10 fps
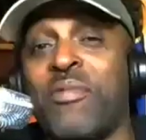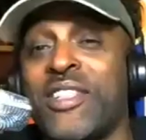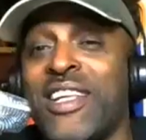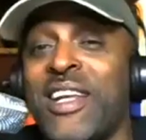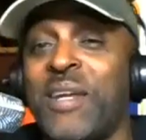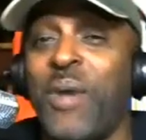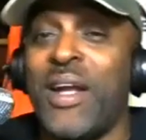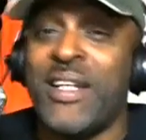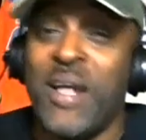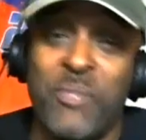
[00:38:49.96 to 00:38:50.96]
seen
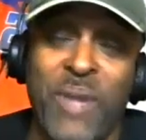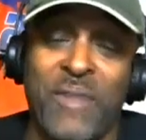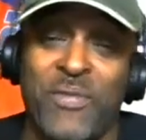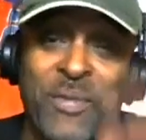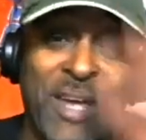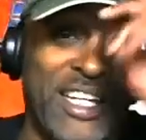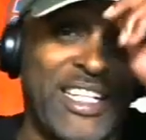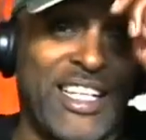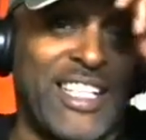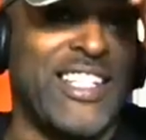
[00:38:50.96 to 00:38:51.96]
anybody come back from that
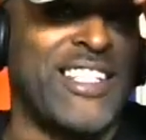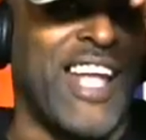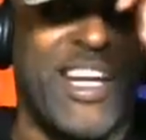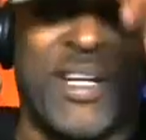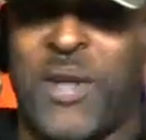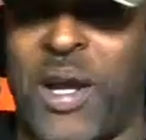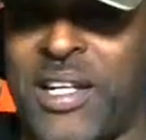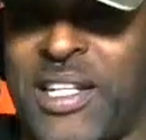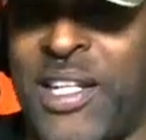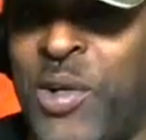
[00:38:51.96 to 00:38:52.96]
Achilles like
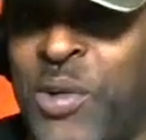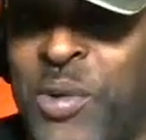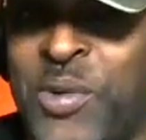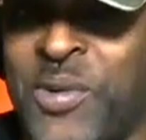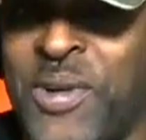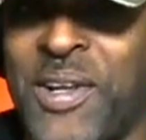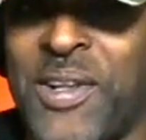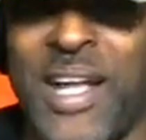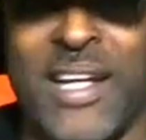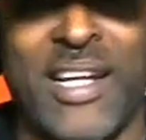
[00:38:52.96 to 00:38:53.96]
killer,
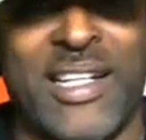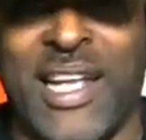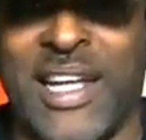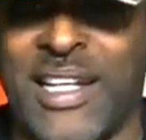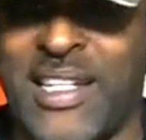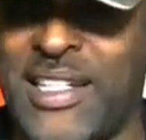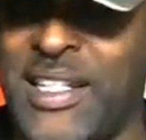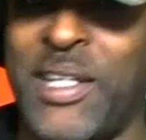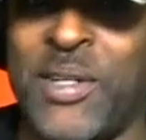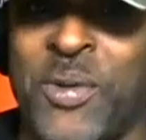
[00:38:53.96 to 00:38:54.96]
like
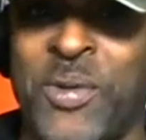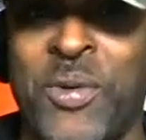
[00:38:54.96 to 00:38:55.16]
kill,